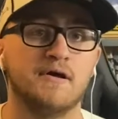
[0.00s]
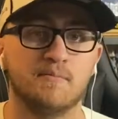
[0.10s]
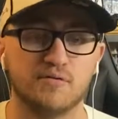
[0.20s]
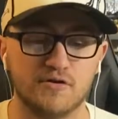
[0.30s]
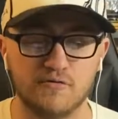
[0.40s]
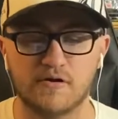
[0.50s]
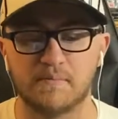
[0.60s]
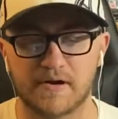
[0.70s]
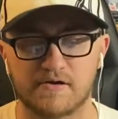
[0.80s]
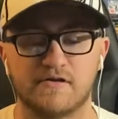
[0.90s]
blue
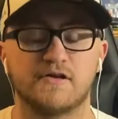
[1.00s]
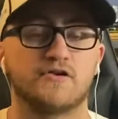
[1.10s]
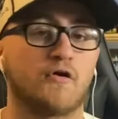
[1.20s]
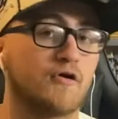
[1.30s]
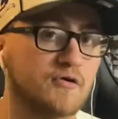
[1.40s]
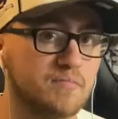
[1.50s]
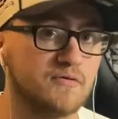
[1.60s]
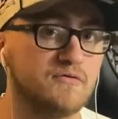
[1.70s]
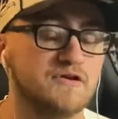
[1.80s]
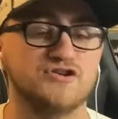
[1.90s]
compared to the dark
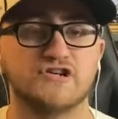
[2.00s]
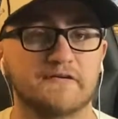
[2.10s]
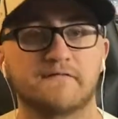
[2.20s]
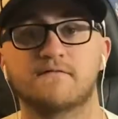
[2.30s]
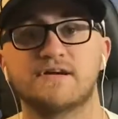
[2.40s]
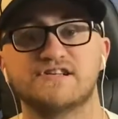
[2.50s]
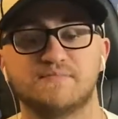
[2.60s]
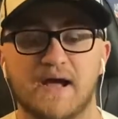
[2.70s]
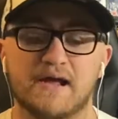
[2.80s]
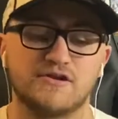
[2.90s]
blue that Jeff raced
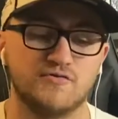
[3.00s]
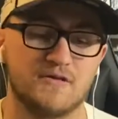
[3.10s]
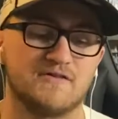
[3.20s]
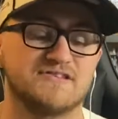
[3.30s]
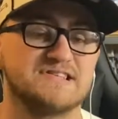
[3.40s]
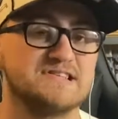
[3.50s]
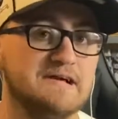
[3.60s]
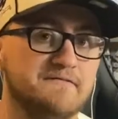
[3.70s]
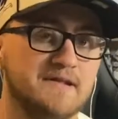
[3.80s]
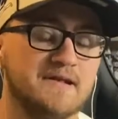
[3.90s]
back in
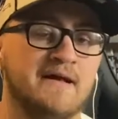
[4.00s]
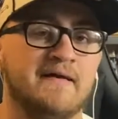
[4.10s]
2007.